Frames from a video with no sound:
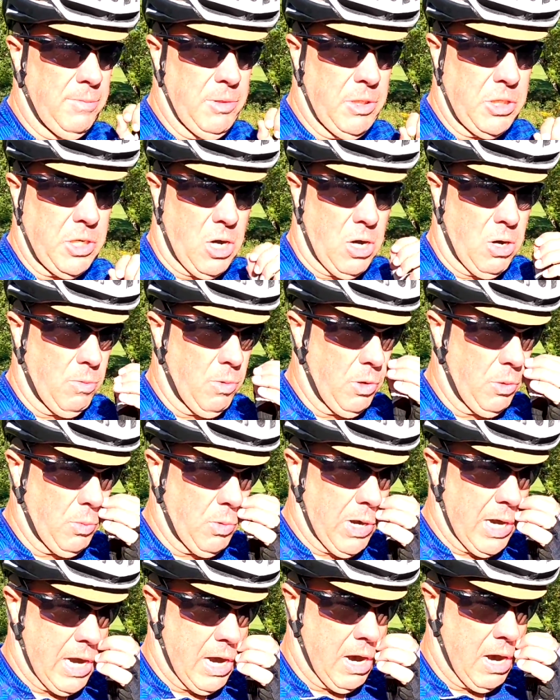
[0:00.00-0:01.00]
Let me start with
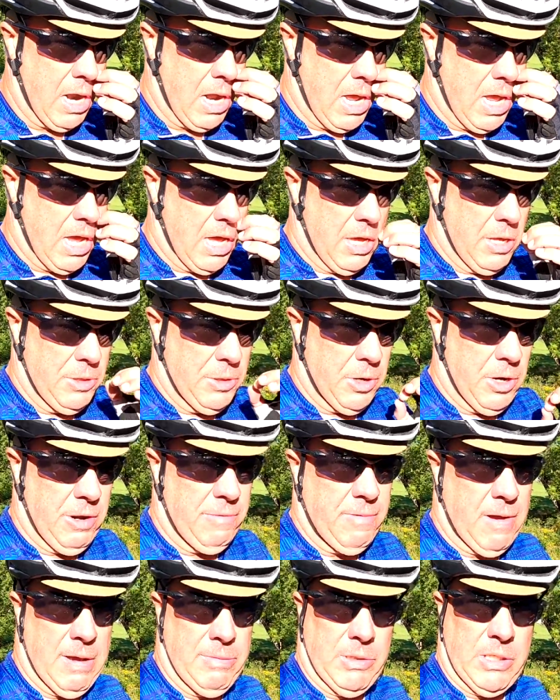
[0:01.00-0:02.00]
where
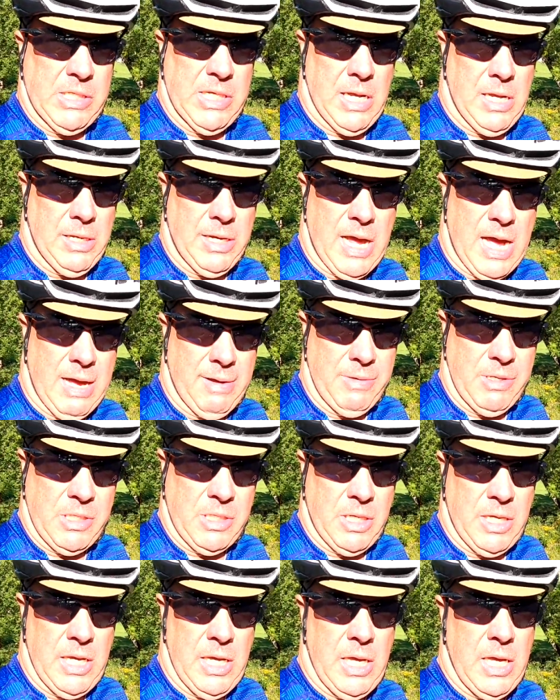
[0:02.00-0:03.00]
35 excelled.
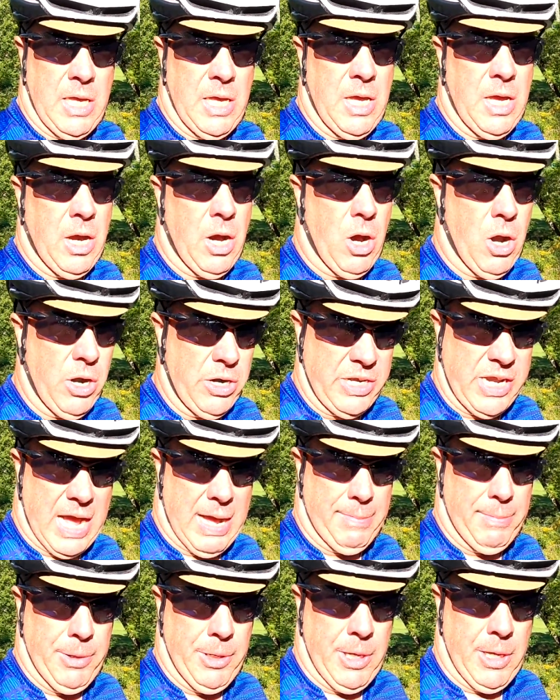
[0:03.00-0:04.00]
Obviously,
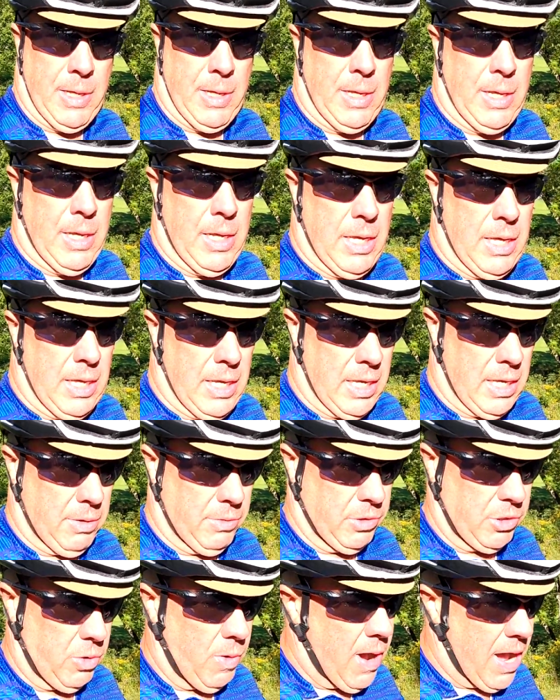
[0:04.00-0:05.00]
hardtop.
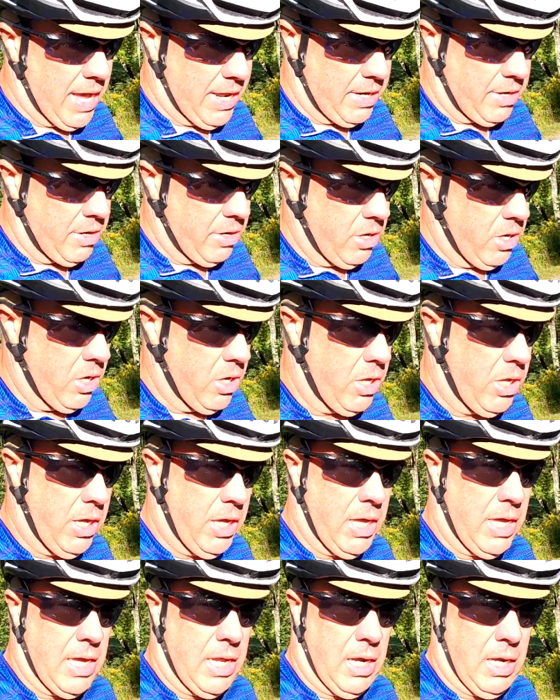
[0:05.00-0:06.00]
It was quieter,
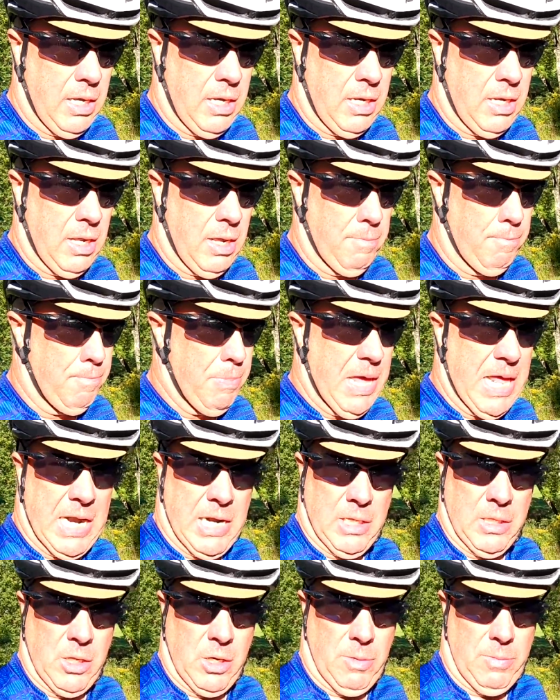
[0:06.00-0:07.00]
it bit
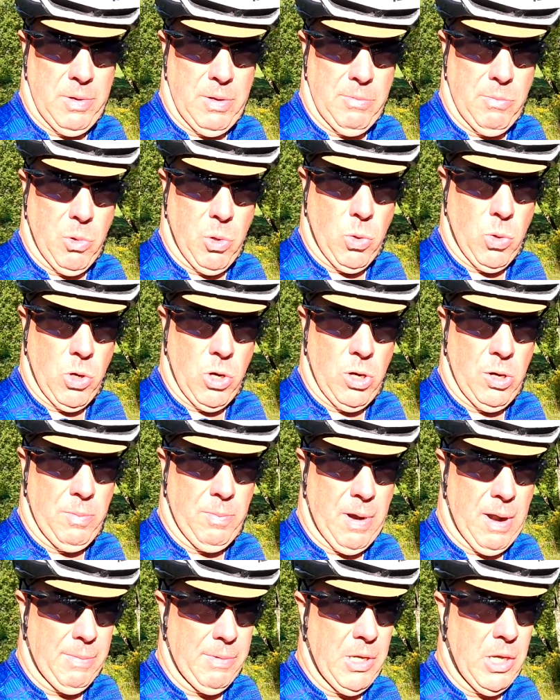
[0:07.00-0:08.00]
a little bit more,
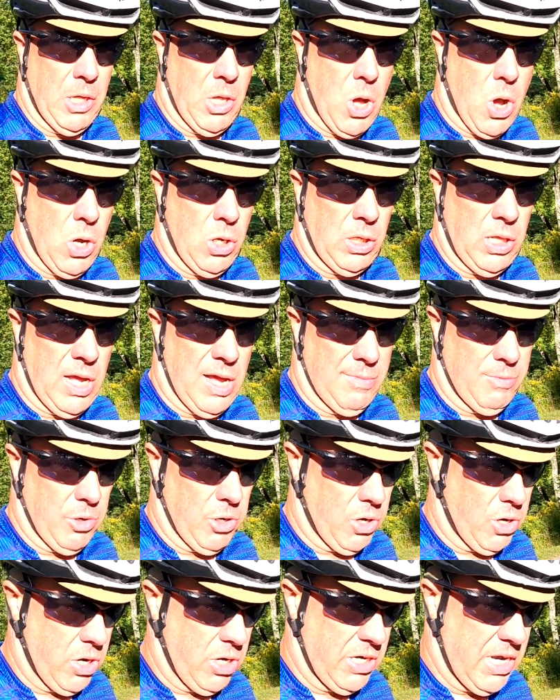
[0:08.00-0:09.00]
probably a long climb
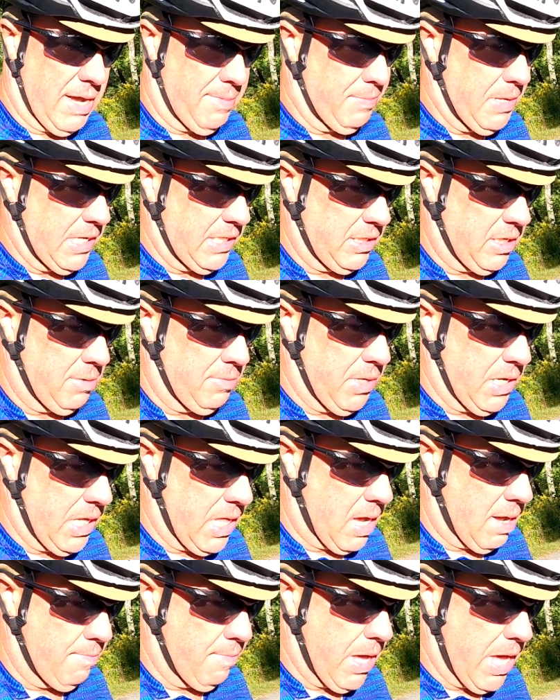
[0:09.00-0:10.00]
on hardtop, that's gonna be a
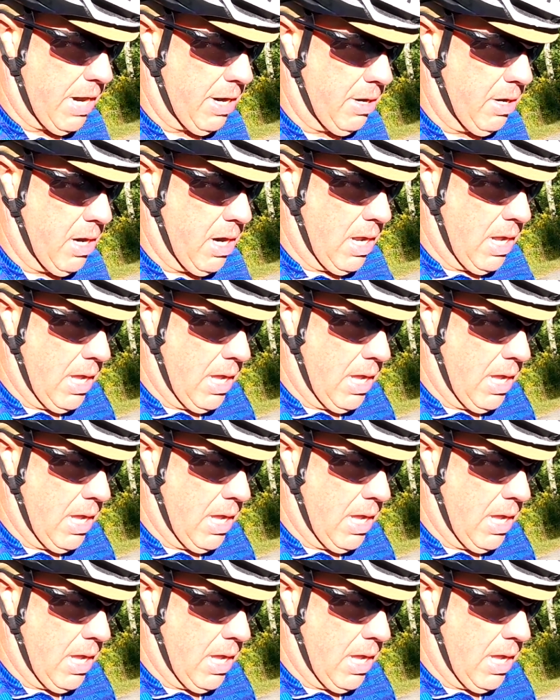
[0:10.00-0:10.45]
lot better.